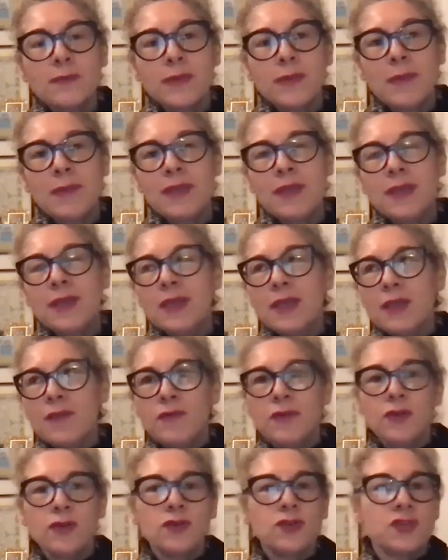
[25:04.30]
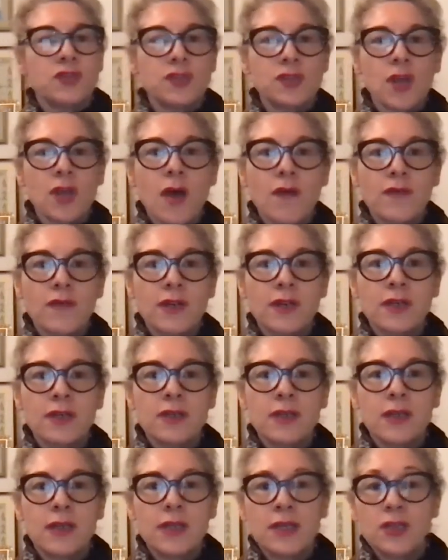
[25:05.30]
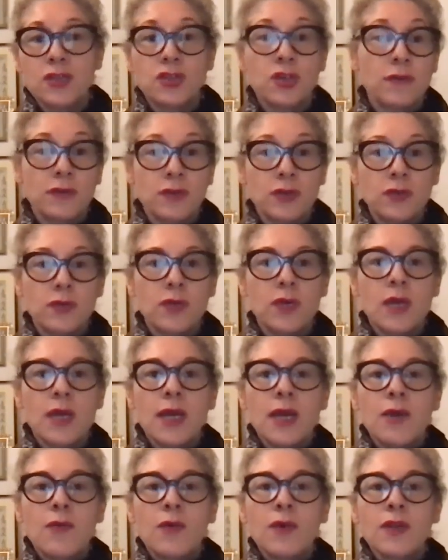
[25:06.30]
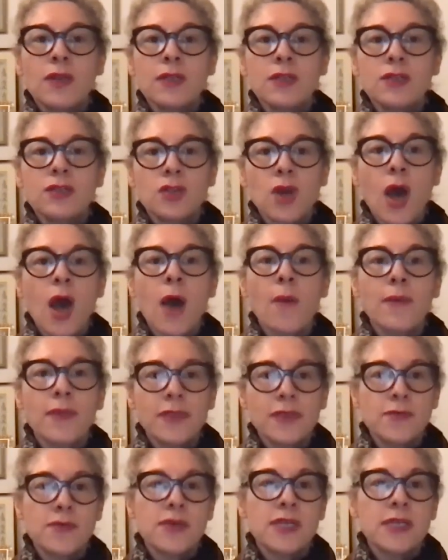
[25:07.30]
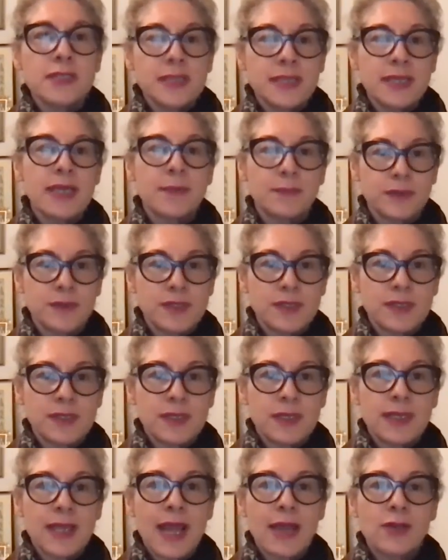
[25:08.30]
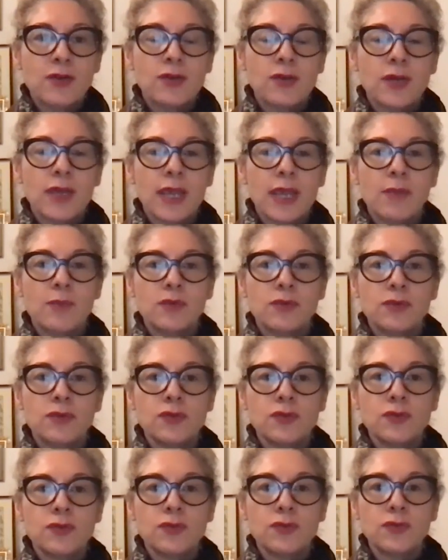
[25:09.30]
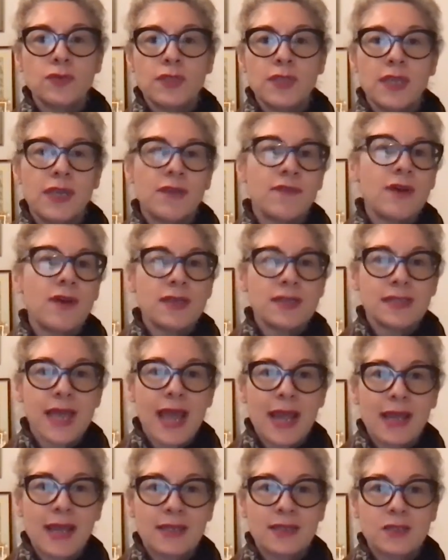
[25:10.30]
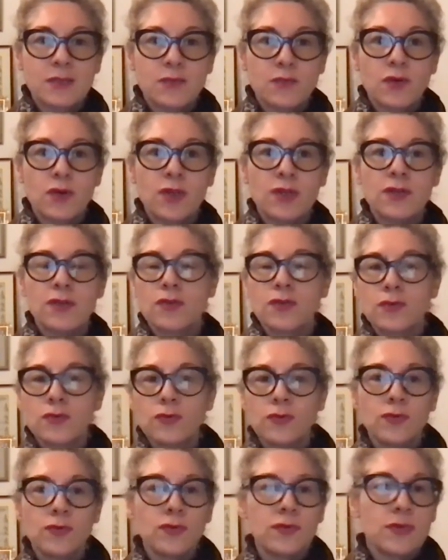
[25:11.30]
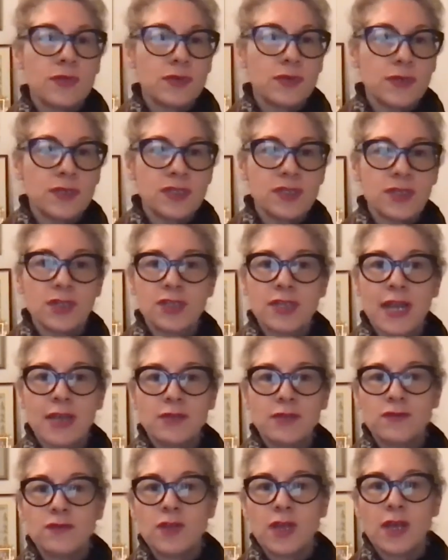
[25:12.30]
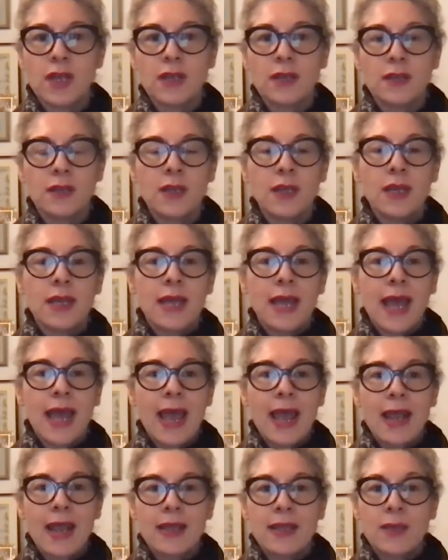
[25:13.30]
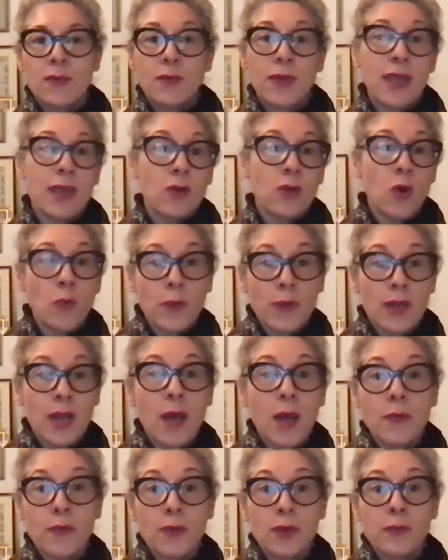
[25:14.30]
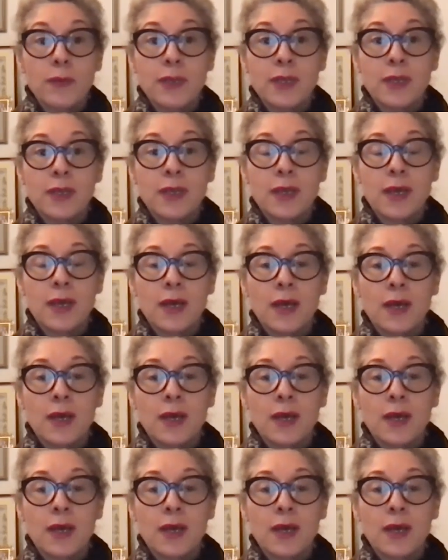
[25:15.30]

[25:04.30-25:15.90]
maybe, if you could just offer each of you, what are the top 3 tips that you're able to give us at this point through the research that you've done and the way OpenUp will be